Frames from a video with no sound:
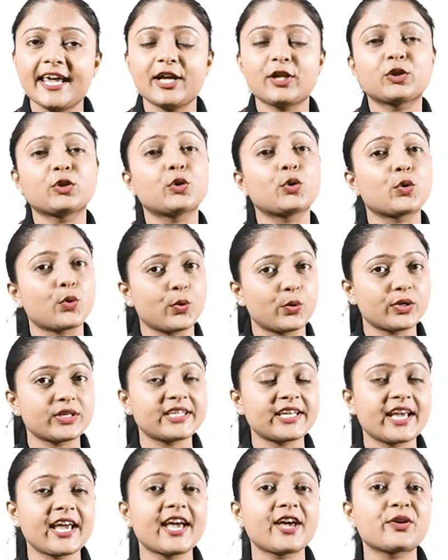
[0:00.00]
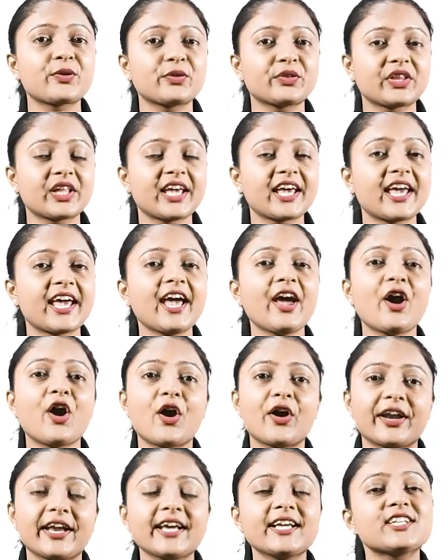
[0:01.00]
Ek to coarse hair hote hain
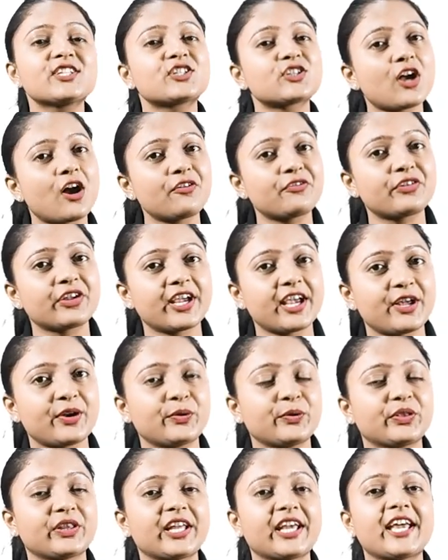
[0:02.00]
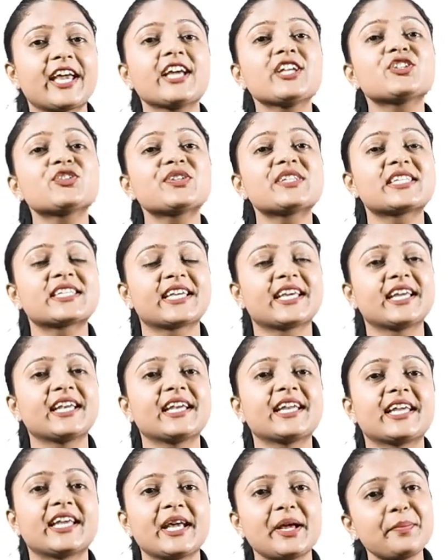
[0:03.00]
aur ek soft hair hote hain jo
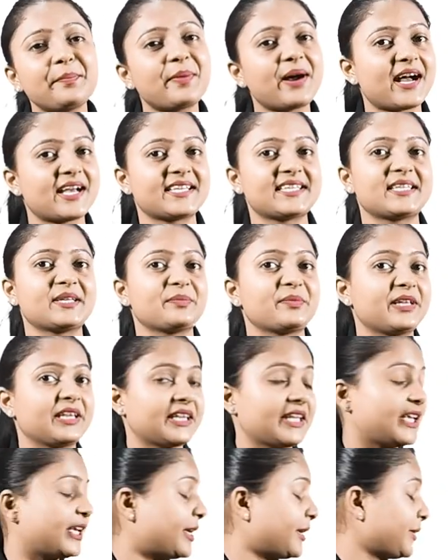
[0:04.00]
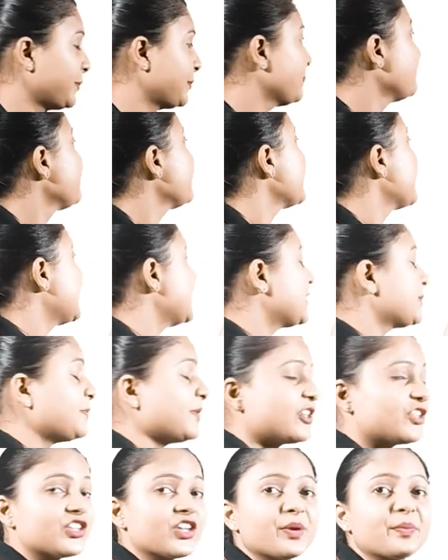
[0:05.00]
skin ke paas se milte hain. Is
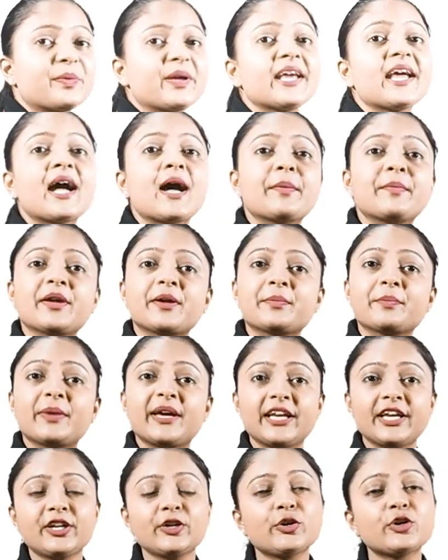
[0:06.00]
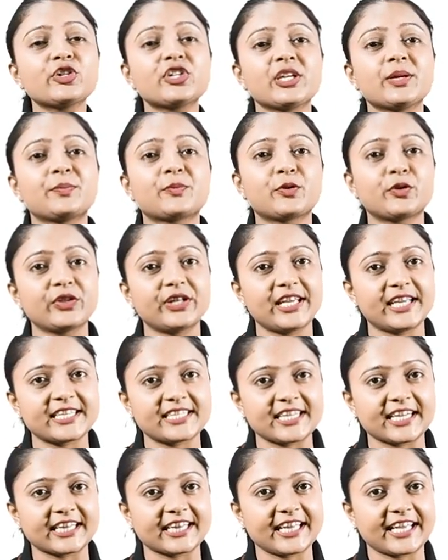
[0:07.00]
picture mein hum ek merino sheep ko
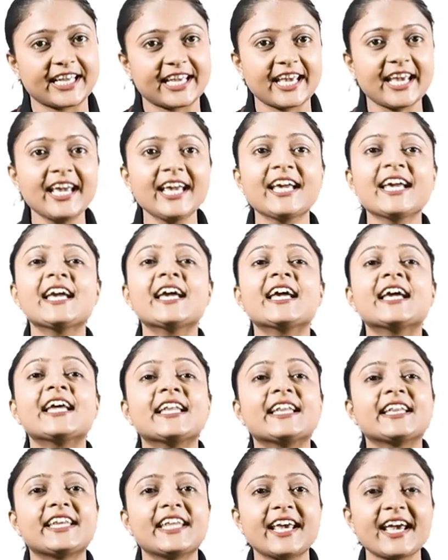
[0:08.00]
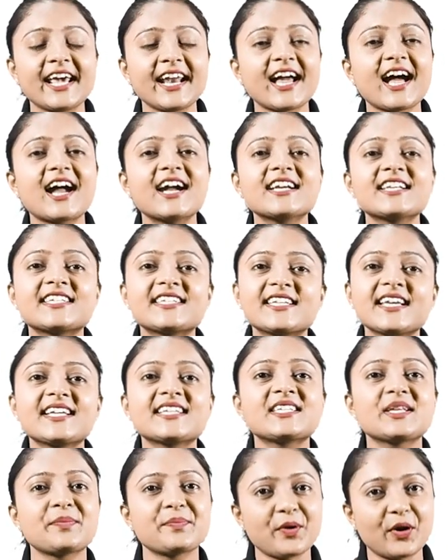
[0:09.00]
dekh sakte hain. There are
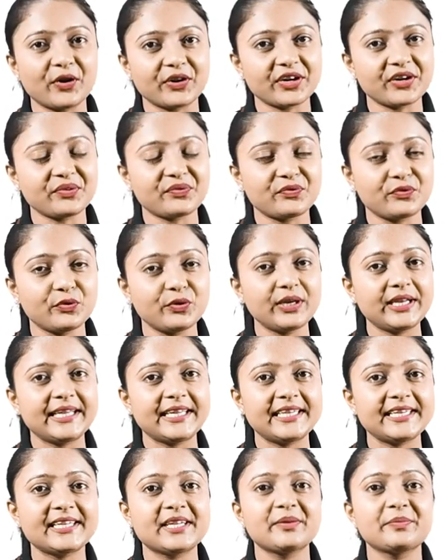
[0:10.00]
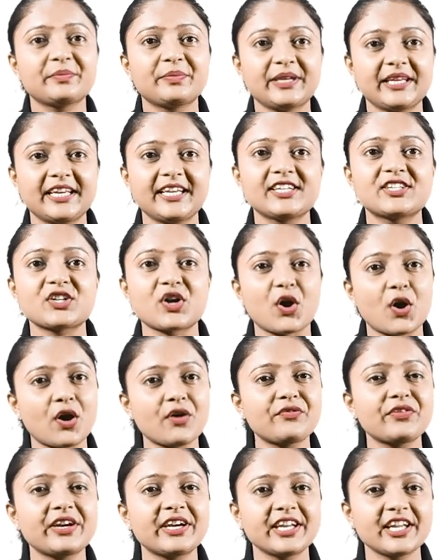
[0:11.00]
6 important wool yielding breeds
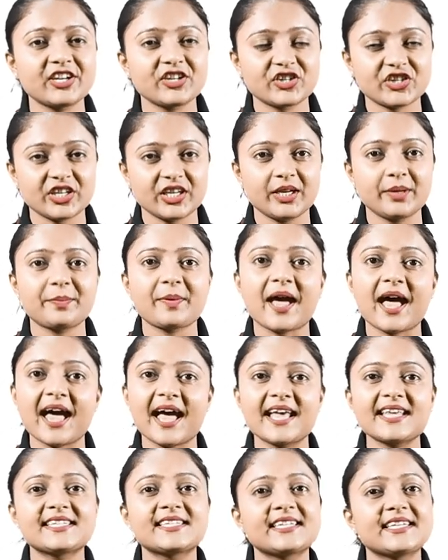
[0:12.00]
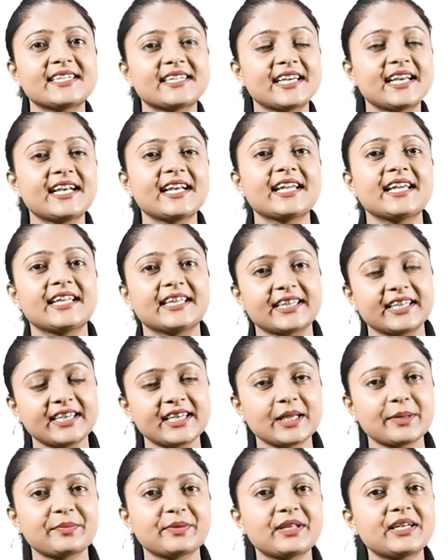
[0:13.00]
of Indian sheep as detailed in the
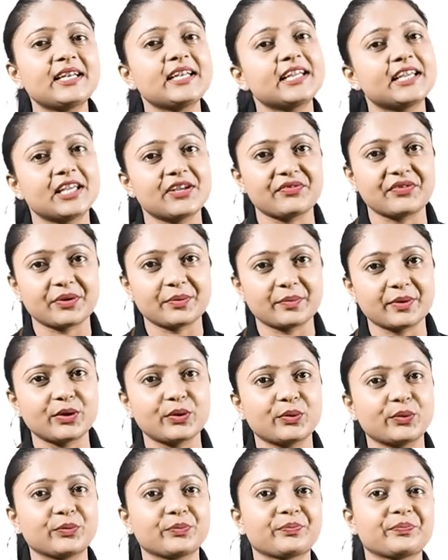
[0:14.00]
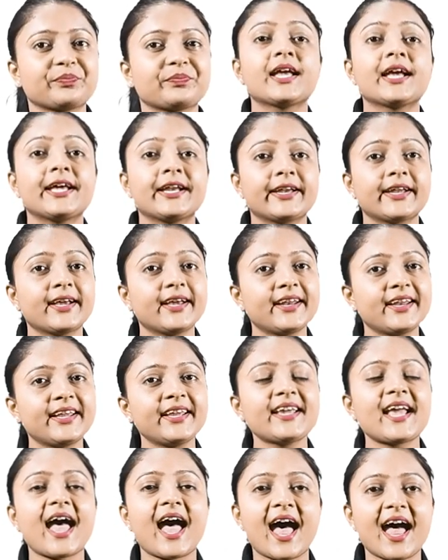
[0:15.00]
table given below.
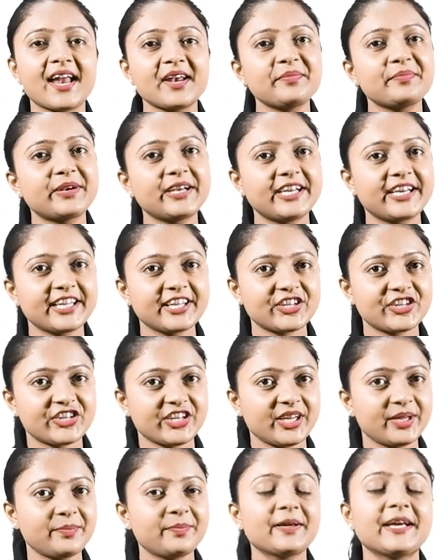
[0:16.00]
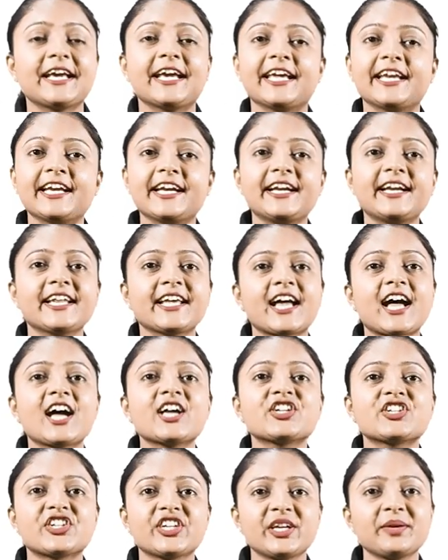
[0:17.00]
Rearing and breeding sheep. In
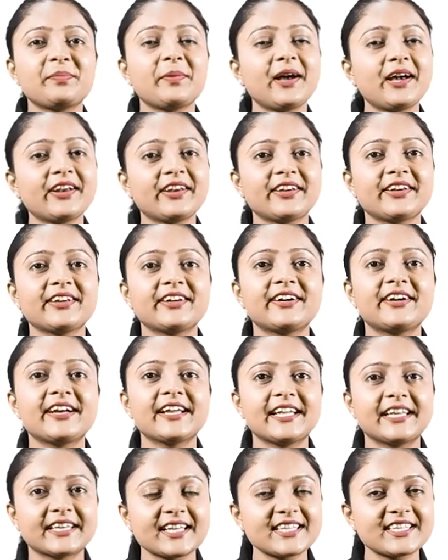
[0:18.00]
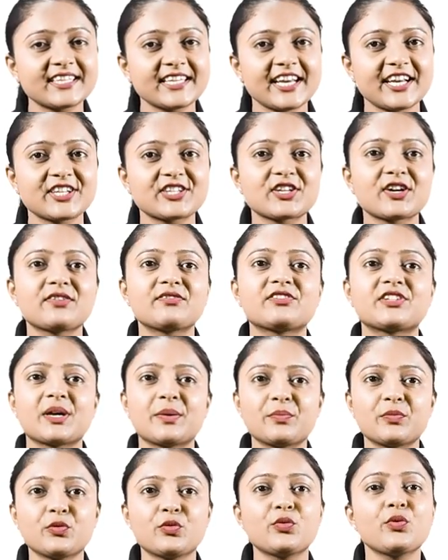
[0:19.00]
India, sheep are reared in the states of
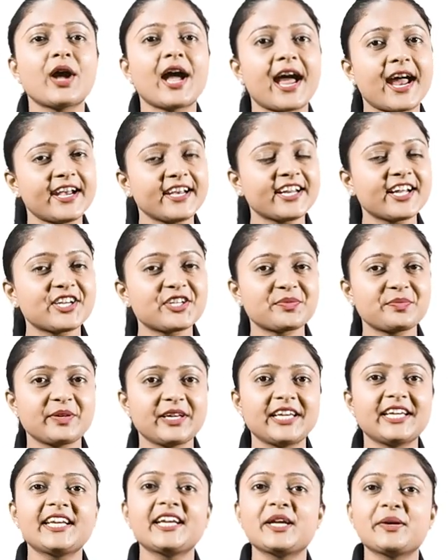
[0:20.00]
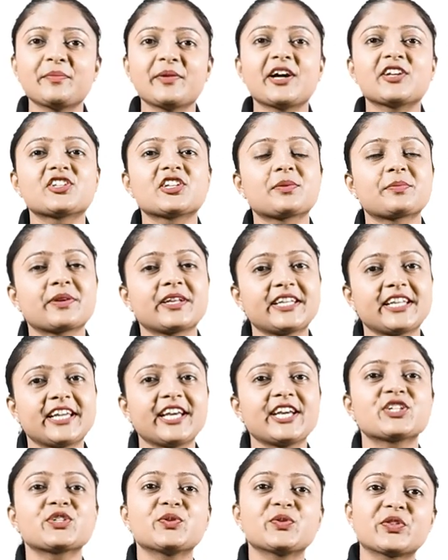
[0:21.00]
Jammu and Kashmir, Himachal
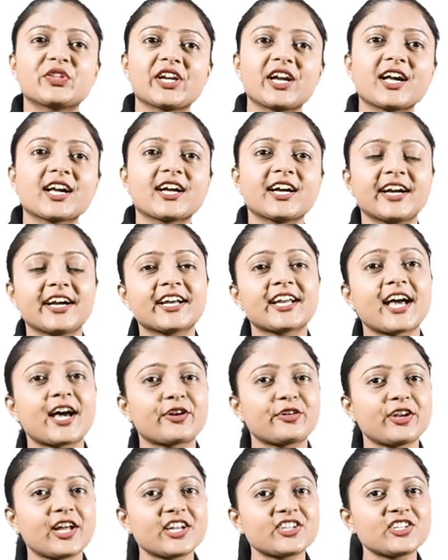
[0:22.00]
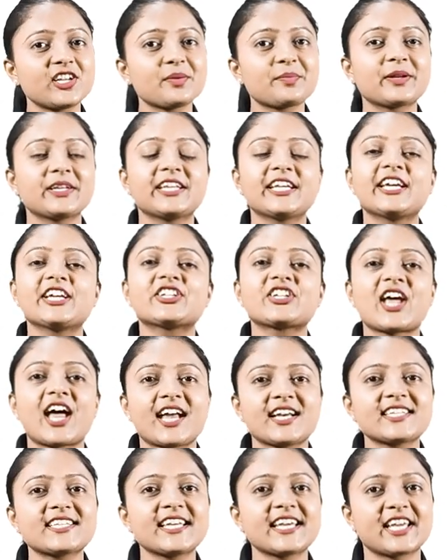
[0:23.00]
Pradesh, Uttarakhand, Arunachal Pradesh
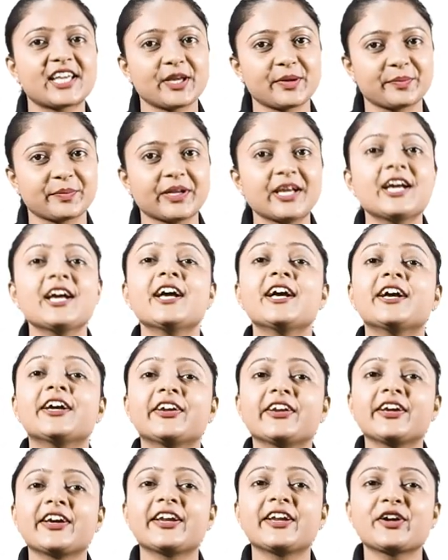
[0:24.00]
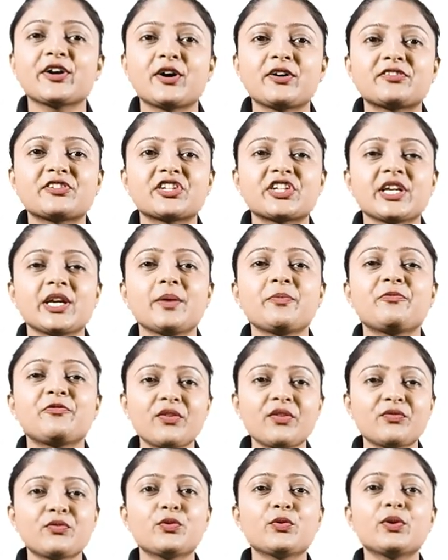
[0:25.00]
and Sikkim. Rearing of sheep
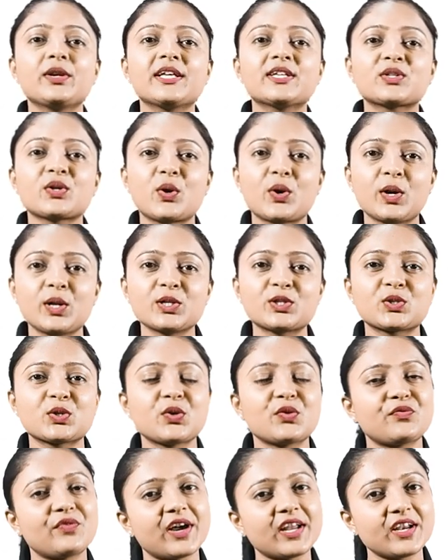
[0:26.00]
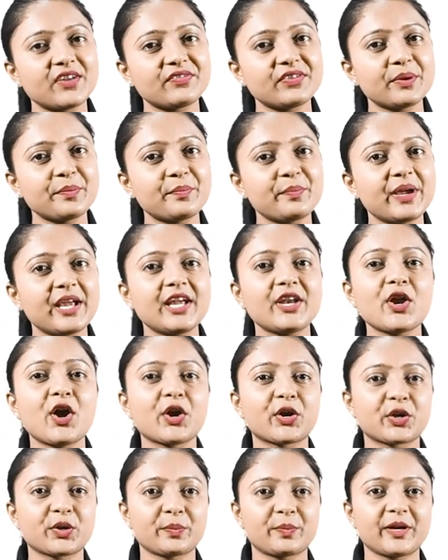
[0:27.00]
for wool is also one of the main
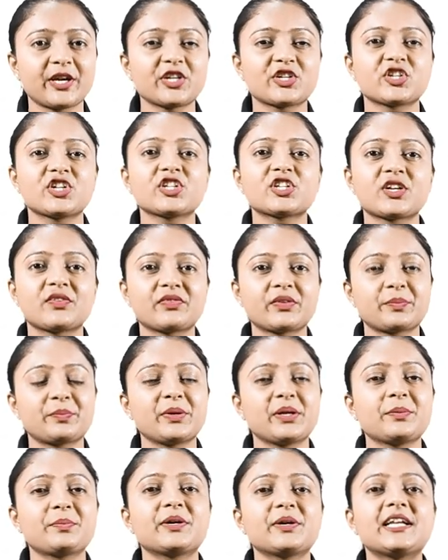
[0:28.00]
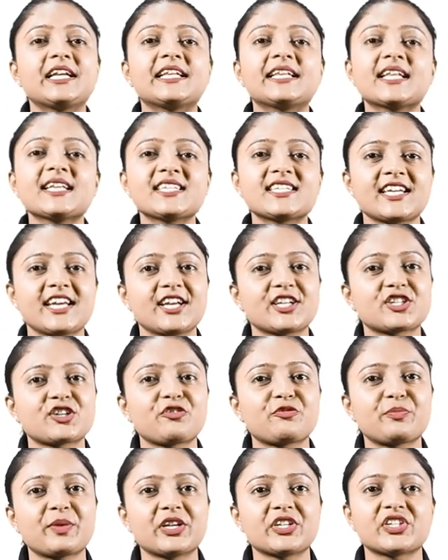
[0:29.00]
occupations of the people in the states
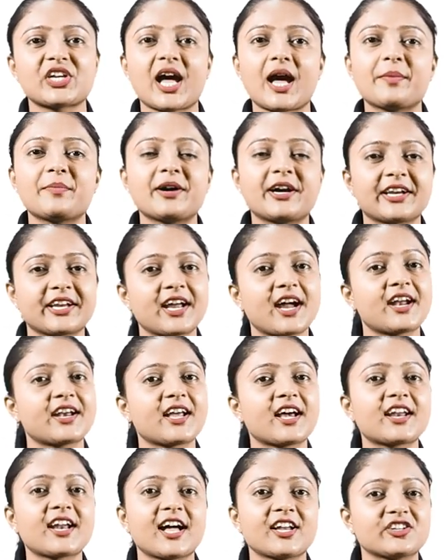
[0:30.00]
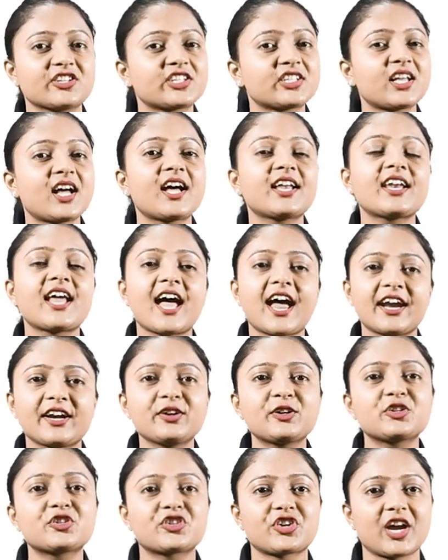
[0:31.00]
of Punjab, Haryana, Rajasthan
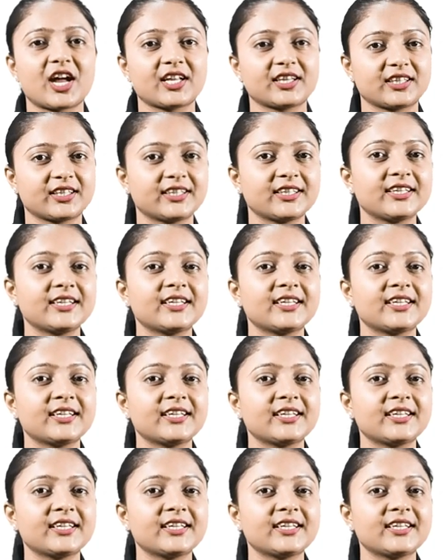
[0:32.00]
and Gujarat.